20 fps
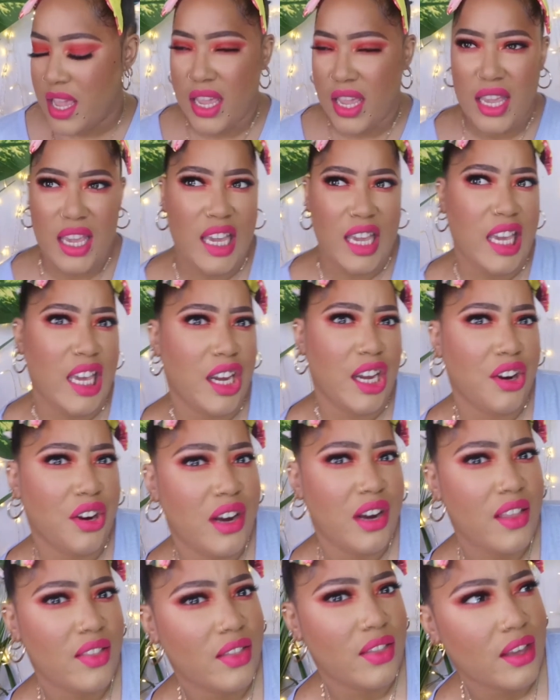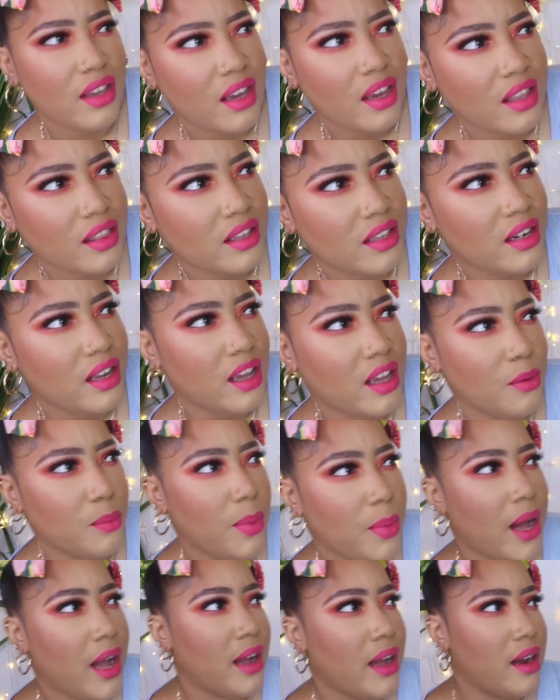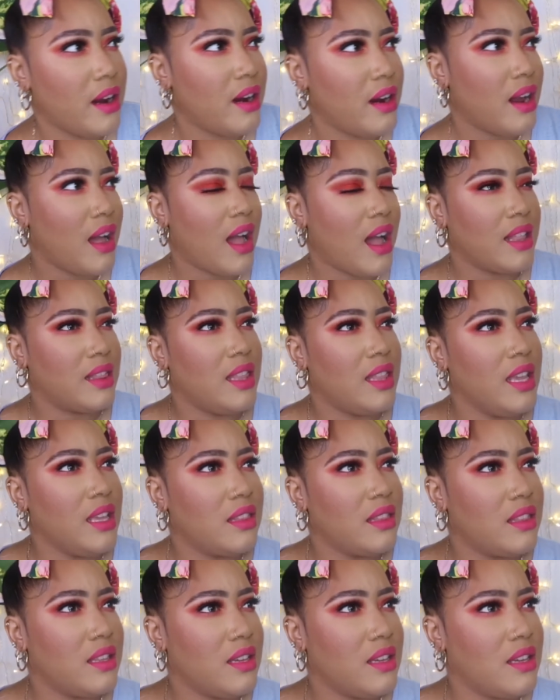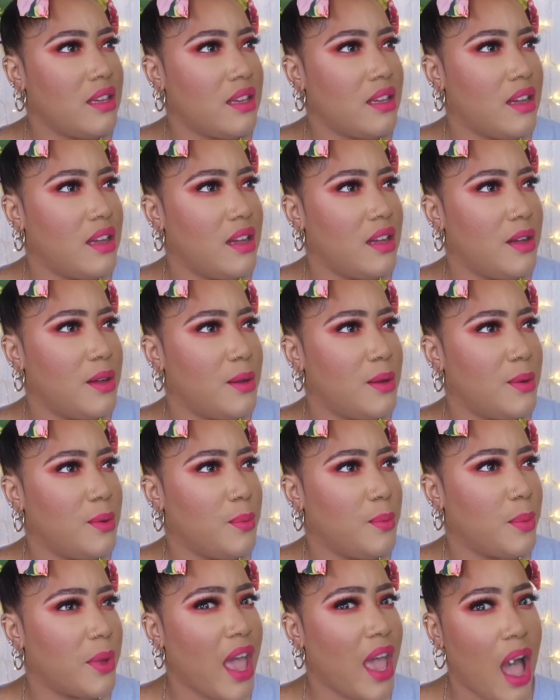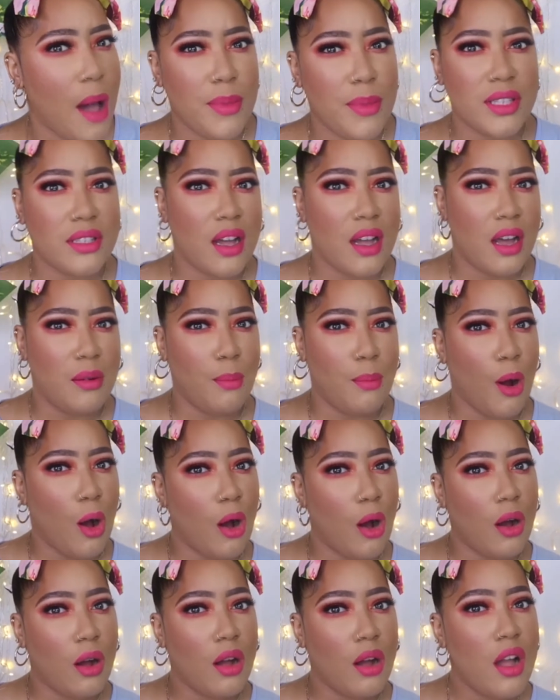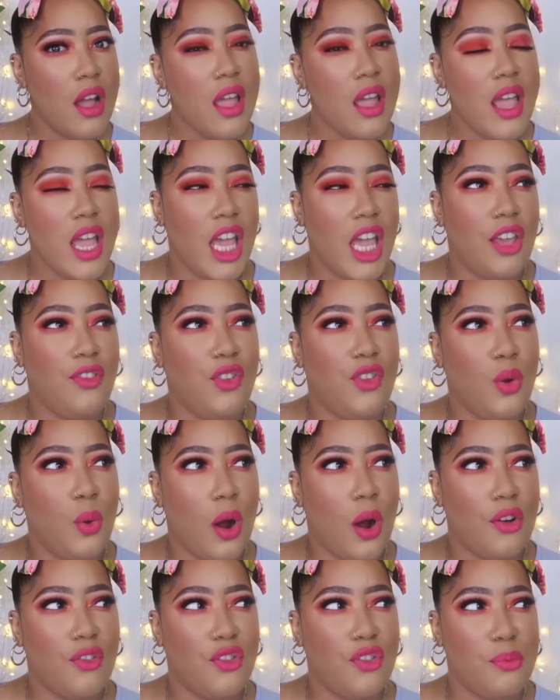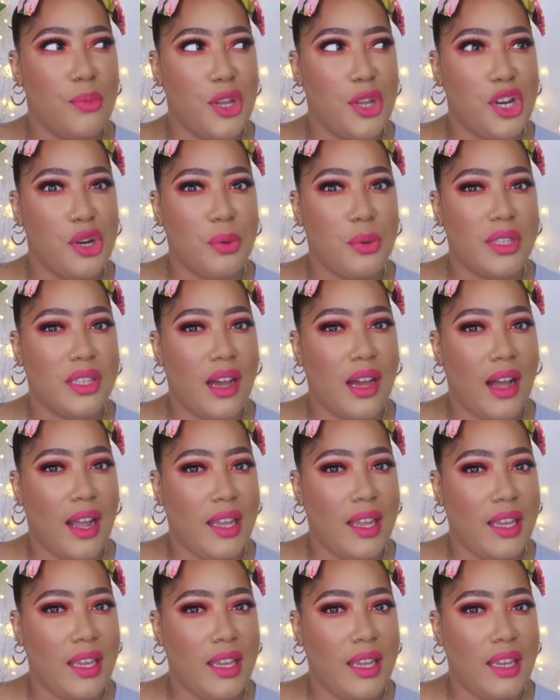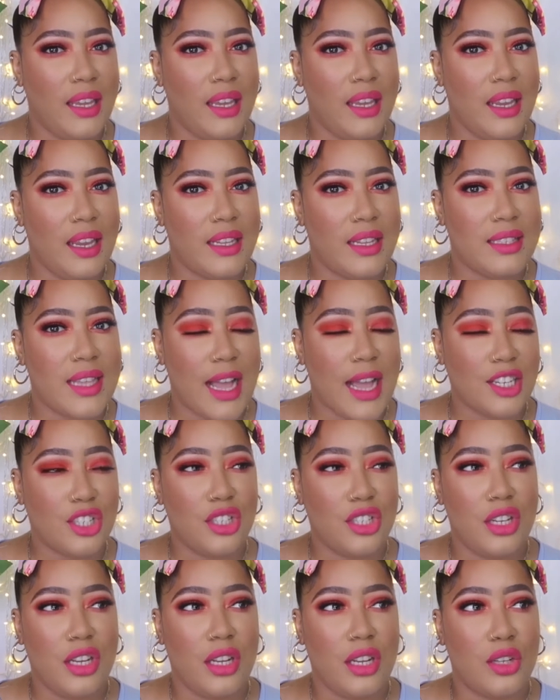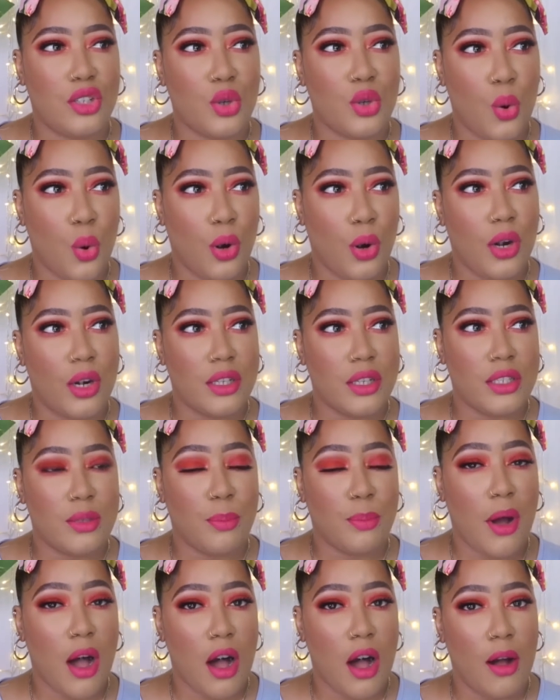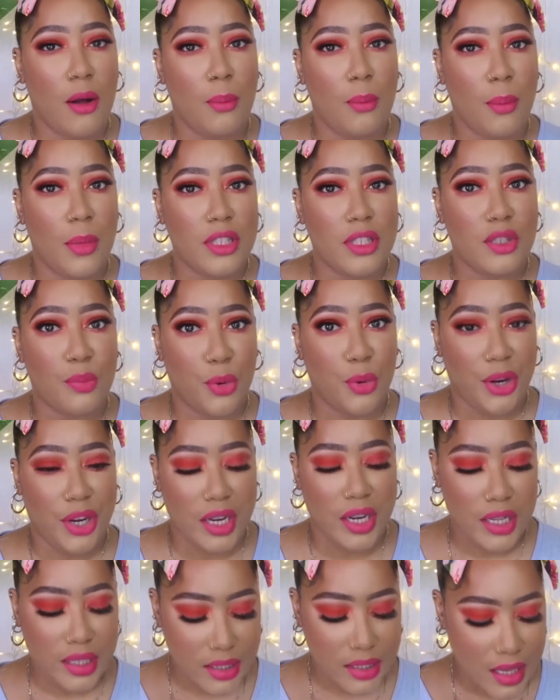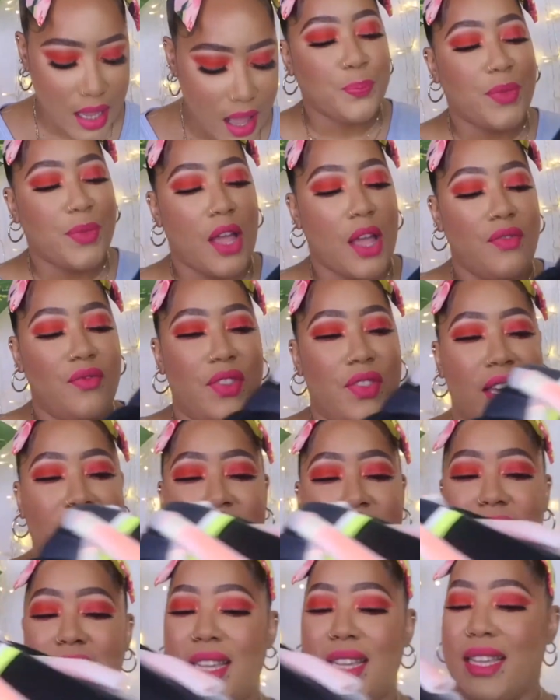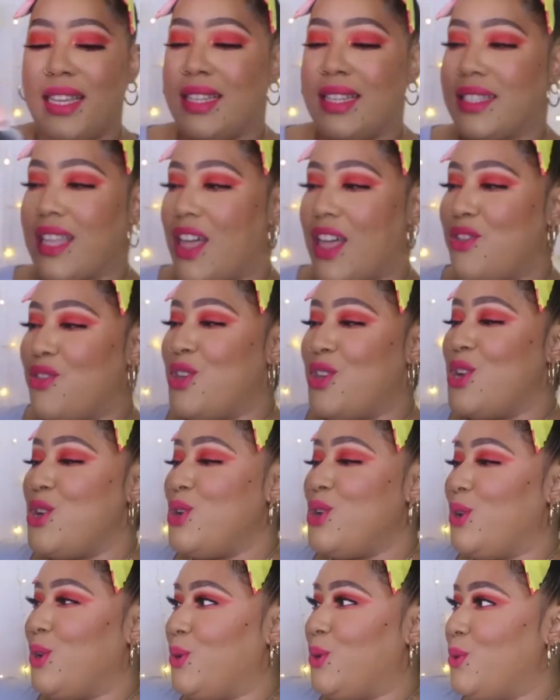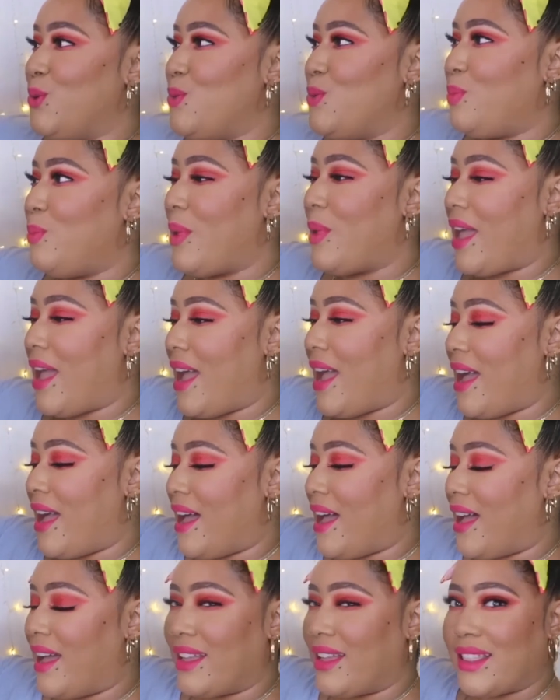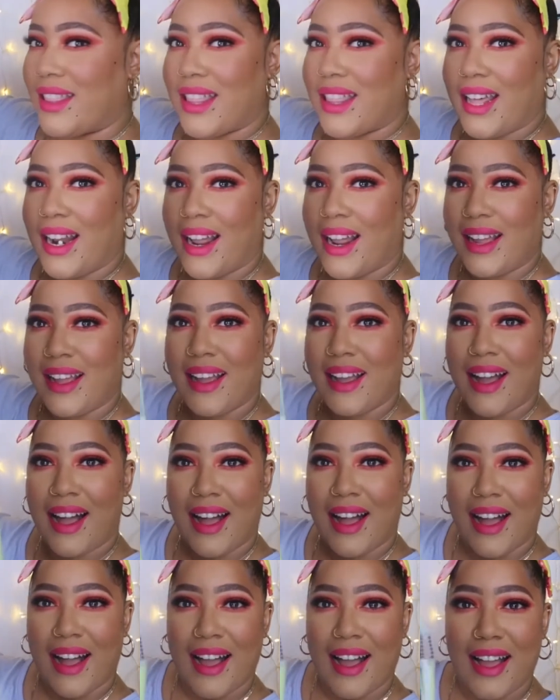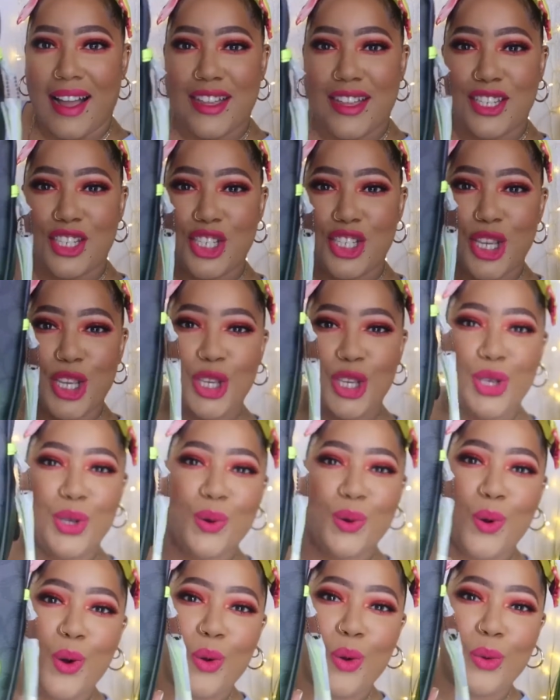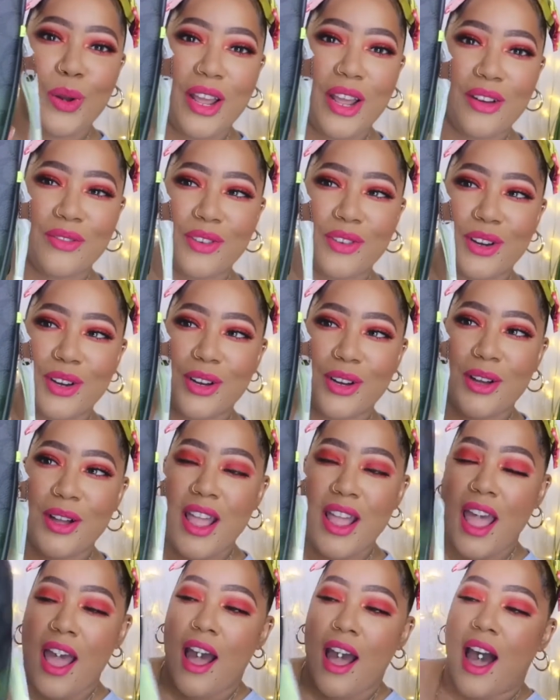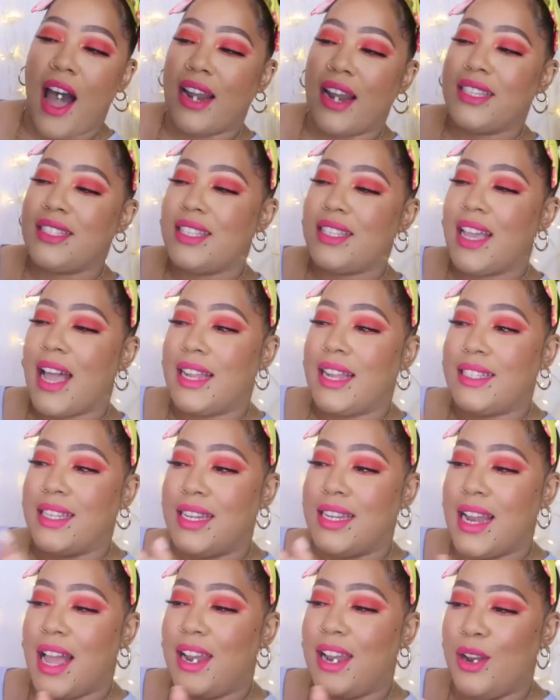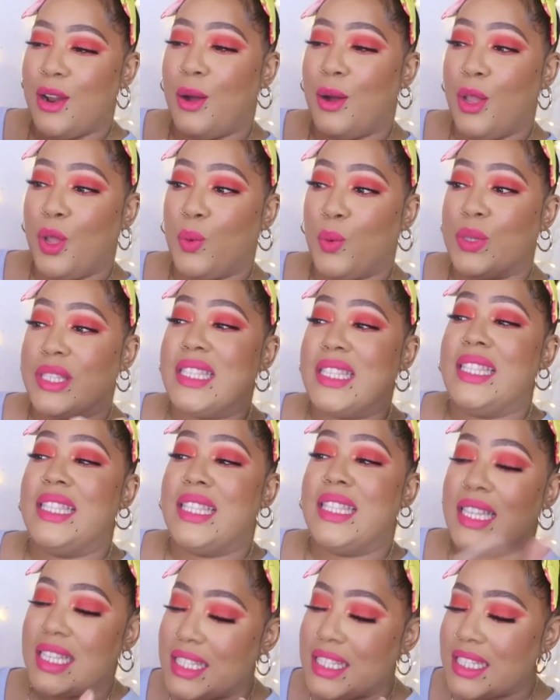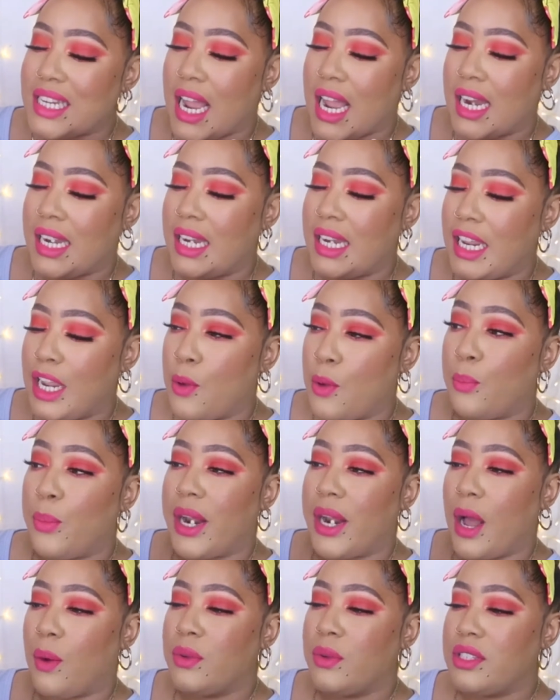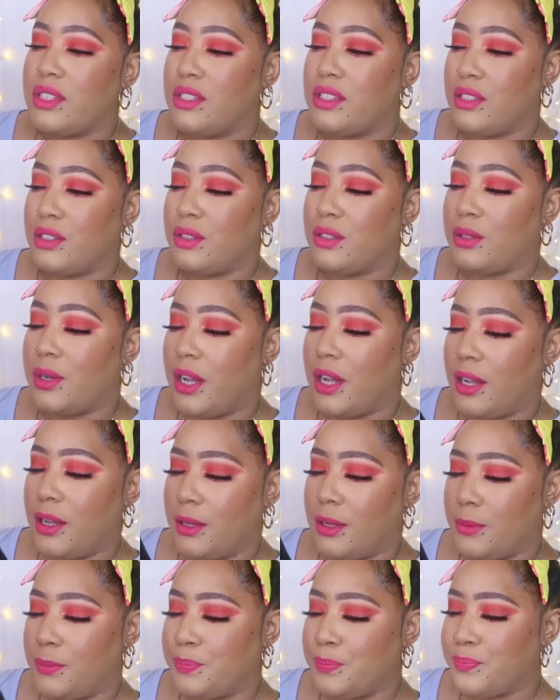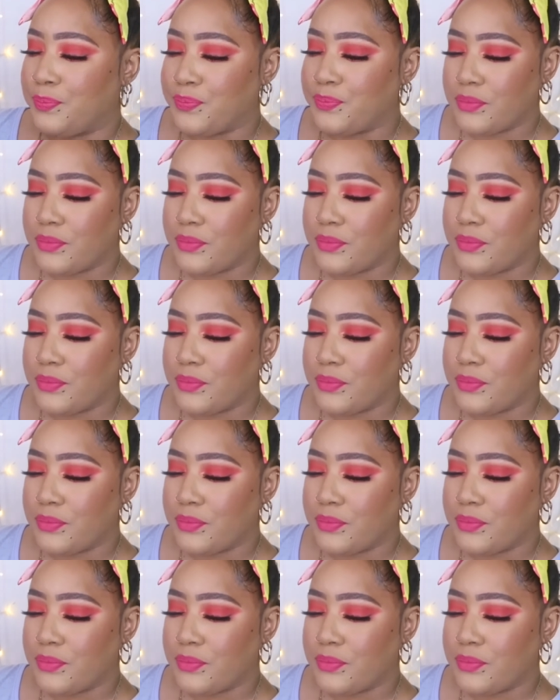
here in the inland empire i think the um cabazon mall if you are familiar with the ie it's actually towards palm springs this is the new bag that i got she cute or whatever honestly i did not know it was this tiny but i was still um